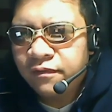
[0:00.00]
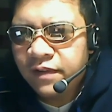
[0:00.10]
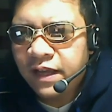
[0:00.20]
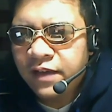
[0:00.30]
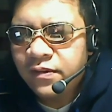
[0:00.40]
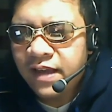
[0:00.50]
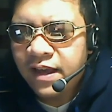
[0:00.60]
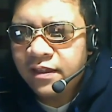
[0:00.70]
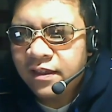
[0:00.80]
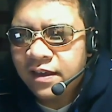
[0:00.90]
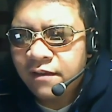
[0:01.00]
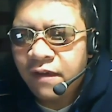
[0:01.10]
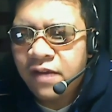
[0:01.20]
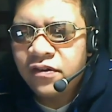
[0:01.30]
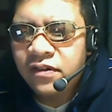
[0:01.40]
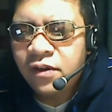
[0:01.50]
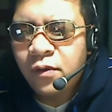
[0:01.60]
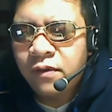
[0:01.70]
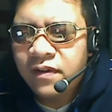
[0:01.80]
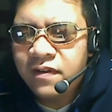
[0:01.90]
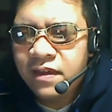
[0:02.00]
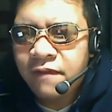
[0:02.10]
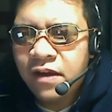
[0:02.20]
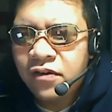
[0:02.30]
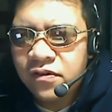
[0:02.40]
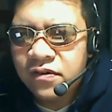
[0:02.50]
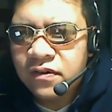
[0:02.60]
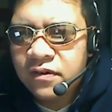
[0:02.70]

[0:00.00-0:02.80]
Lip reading: like you said, the equivalent of the Avengers.